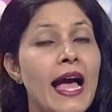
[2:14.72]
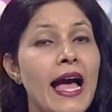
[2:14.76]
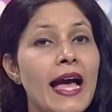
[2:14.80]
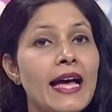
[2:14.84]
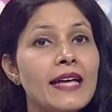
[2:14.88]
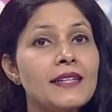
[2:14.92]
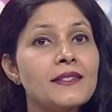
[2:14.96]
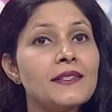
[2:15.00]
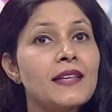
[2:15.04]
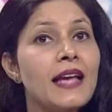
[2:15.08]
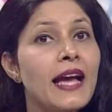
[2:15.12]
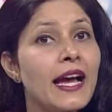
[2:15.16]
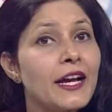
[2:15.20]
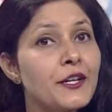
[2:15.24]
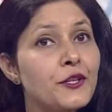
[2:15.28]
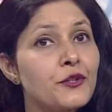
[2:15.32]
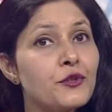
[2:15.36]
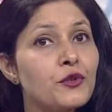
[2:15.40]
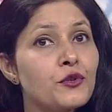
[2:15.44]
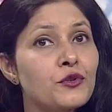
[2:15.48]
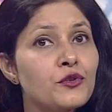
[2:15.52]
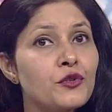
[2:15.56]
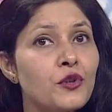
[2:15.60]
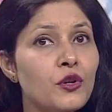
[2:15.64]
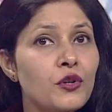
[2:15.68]
As
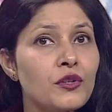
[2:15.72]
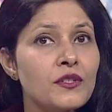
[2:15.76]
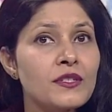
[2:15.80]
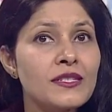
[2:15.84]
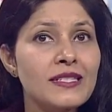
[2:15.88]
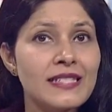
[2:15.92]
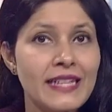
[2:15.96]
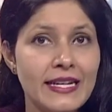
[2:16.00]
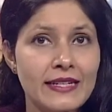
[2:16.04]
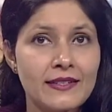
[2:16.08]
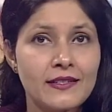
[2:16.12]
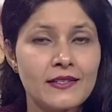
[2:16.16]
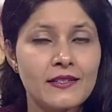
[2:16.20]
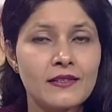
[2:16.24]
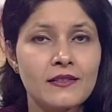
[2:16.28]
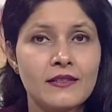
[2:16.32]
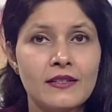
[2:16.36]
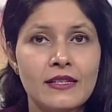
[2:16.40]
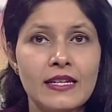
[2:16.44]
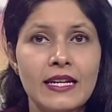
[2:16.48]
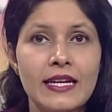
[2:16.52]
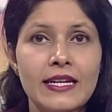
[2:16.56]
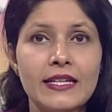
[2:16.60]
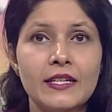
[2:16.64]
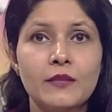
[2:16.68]
heterodox sects
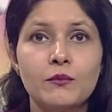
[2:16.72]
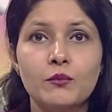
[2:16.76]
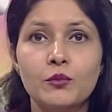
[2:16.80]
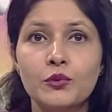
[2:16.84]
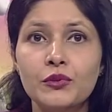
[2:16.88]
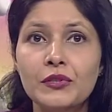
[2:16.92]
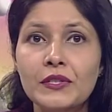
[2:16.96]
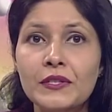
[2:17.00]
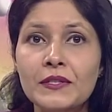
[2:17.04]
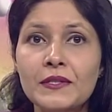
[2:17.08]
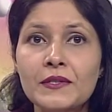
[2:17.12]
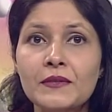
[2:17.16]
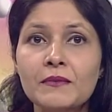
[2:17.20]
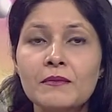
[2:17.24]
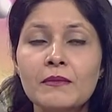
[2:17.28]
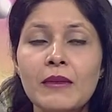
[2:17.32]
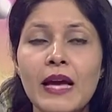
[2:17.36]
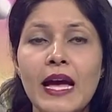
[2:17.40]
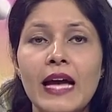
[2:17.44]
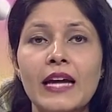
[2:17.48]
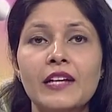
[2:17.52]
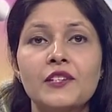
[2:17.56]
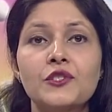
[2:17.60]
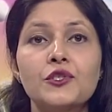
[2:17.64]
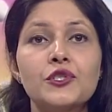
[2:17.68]
like Buddhism
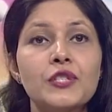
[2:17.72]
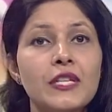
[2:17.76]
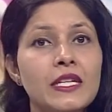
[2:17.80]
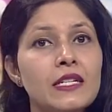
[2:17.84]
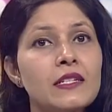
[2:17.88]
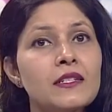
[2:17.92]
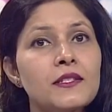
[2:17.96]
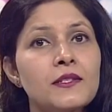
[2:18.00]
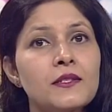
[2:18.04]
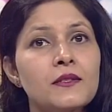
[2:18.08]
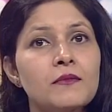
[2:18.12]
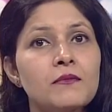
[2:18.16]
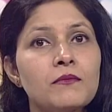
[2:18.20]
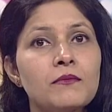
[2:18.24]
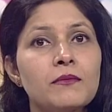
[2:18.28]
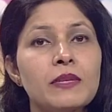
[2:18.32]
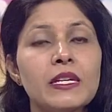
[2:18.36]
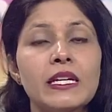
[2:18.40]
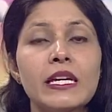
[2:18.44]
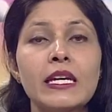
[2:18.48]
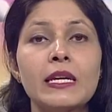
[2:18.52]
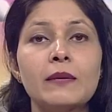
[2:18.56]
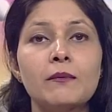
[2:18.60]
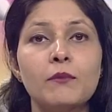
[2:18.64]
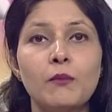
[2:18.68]
and Jainism
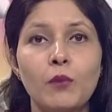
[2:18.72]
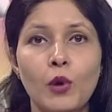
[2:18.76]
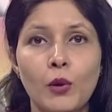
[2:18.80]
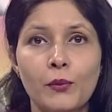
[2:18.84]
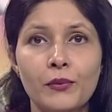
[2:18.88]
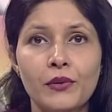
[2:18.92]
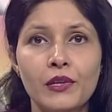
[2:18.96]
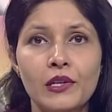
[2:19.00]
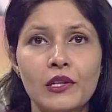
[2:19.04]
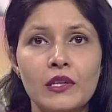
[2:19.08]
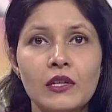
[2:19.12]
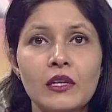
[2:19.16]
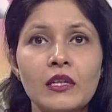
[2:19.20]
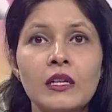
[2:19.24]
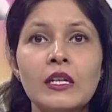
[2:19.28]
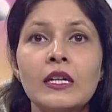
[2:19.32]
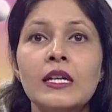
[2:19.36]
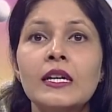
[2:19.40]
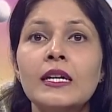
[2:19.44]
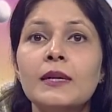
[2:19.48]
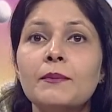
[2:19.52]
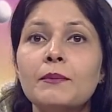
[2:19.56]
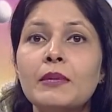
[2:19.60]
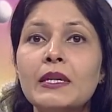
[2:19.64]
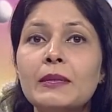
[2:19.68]
became popular,
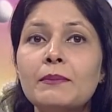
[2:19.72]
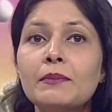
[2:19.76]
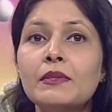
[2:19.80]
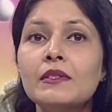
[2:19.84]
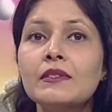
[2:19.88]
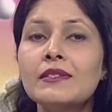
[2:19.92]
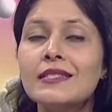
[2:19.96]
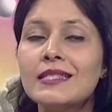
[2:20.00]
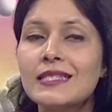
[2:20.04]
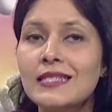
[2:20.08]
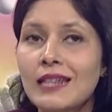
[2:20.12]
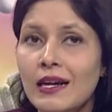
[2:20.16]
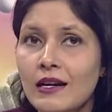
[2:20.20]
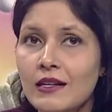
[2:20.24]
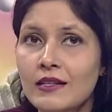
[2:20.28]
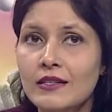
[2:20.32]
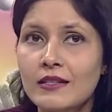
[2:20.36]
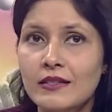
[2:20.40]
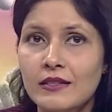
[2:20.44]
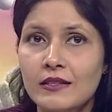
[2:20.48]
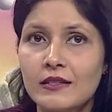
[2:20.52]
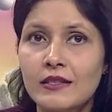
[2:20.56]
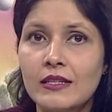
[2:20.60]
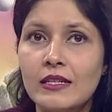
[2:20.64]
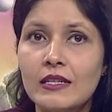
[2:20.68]
people
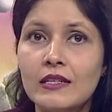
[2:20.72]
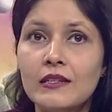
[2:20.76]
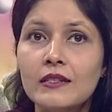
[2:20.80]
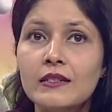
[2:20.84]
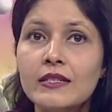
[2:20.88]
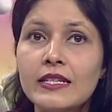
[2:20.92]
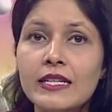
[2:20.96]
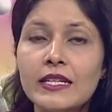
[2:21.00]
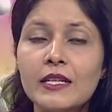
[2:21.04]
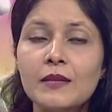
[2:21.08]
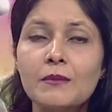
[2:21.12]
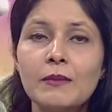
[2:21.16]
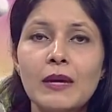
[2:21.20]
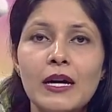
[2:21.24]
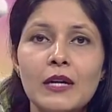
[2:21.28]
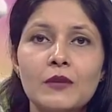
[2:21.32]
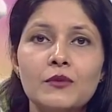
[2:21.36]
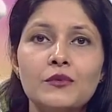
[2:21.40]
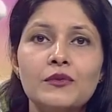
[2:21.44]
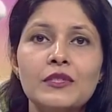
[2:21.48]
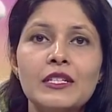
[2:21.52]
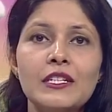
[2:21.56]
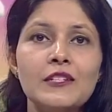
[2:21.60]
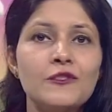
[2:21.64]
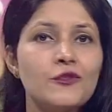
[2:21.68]
started learning
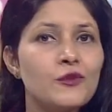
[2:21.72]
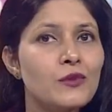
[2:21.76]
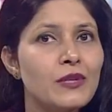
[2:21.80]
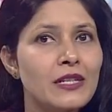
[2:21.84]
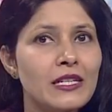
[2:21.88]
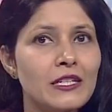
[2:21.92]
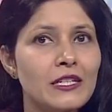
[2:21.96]
about these